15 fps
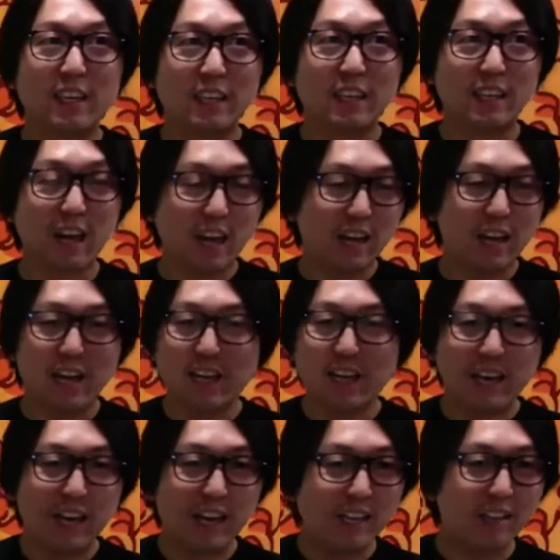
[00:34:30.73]
I
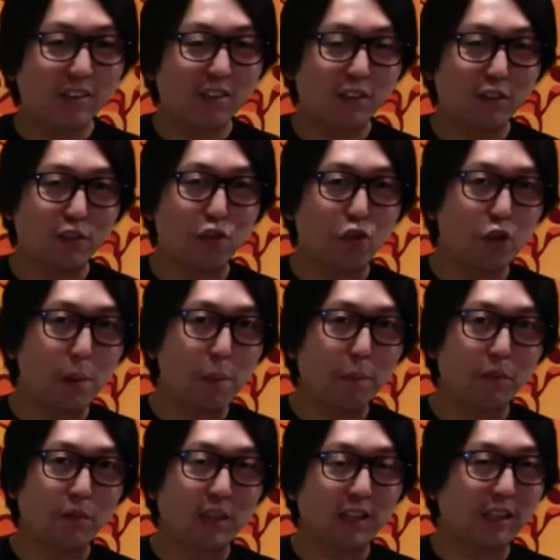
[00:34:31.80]
cut into the
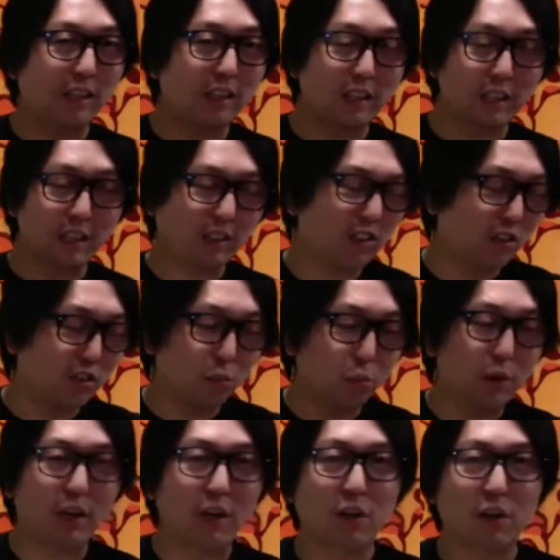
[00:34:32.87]
strips like the just
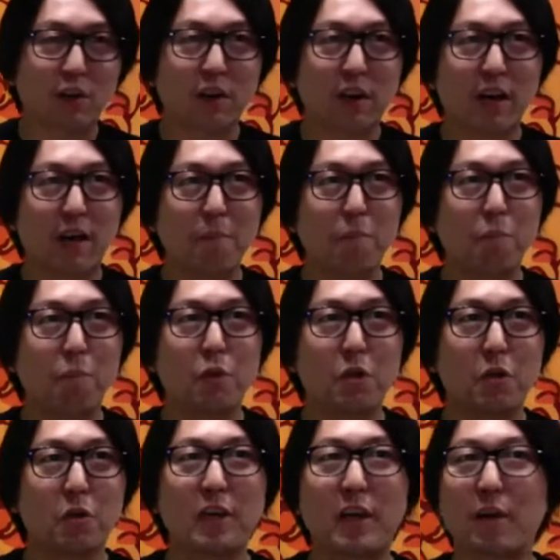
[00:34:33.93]
regular
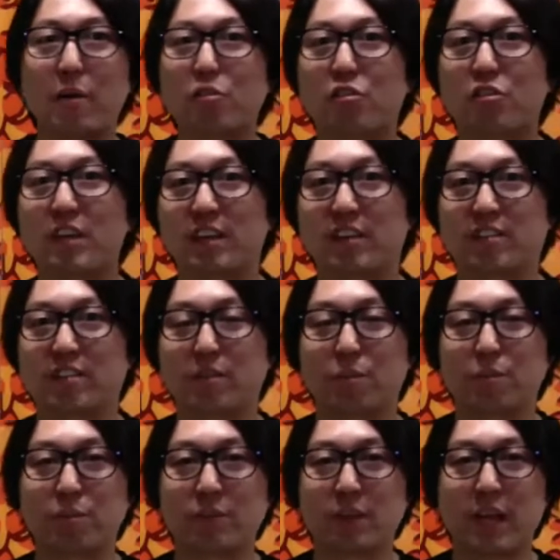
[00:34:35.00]
carrot sticks,
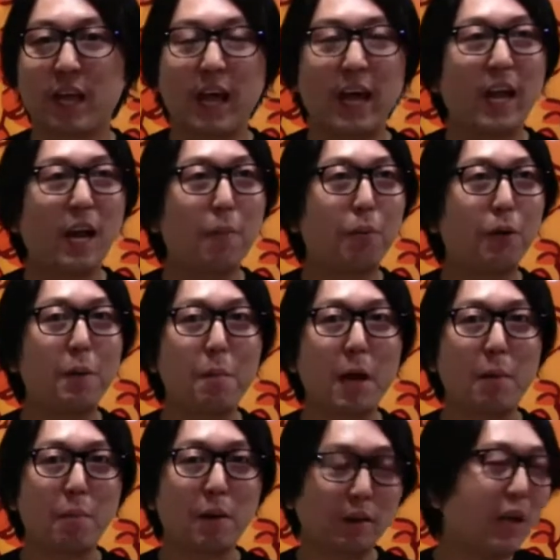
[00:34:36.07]
and I put it in my
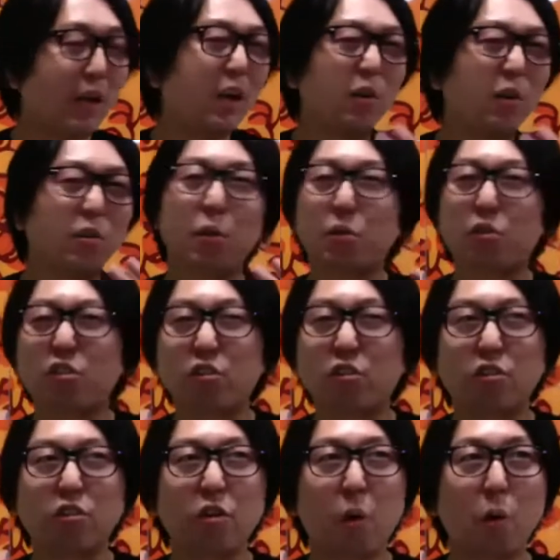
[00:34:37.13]
mouth because it was
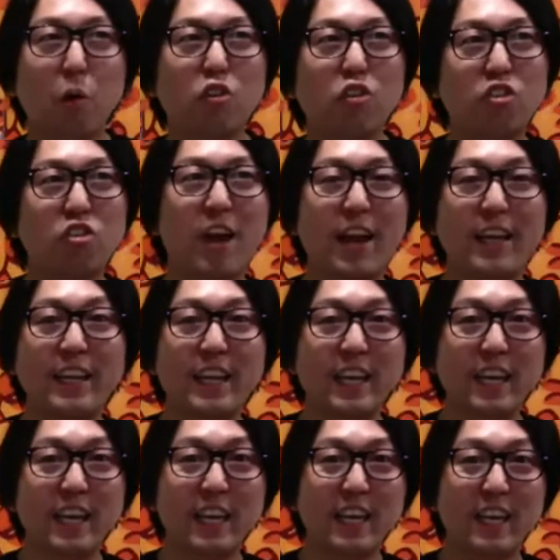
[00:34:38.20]
so
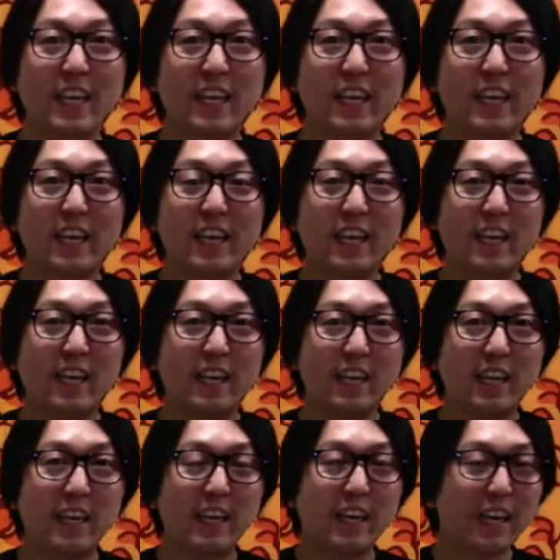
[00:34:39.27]
shiny.
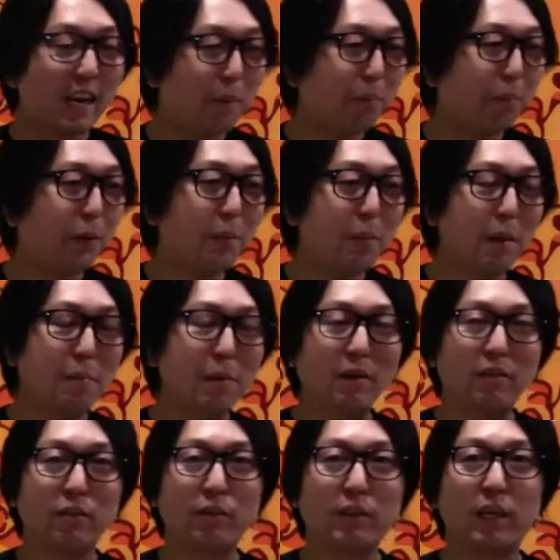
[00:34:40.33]
And I put it in my
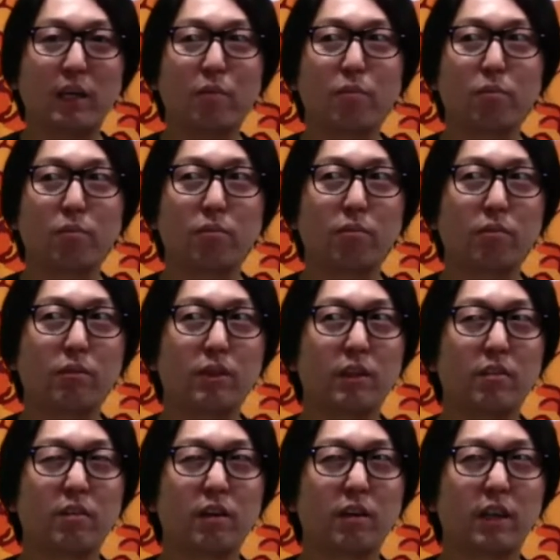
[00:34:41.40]
mouth and I was like,
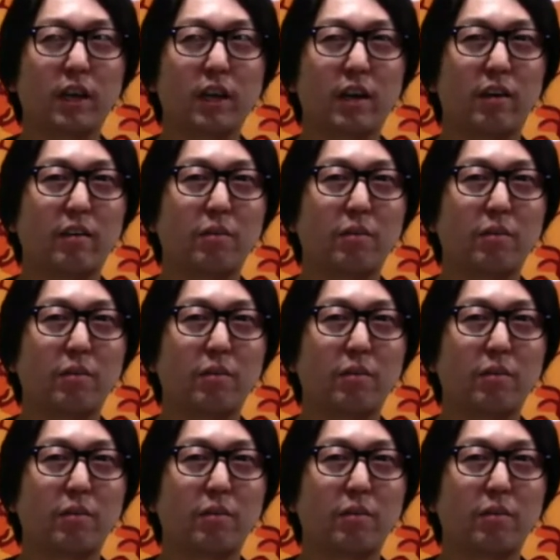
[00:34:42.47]
it's not carrot.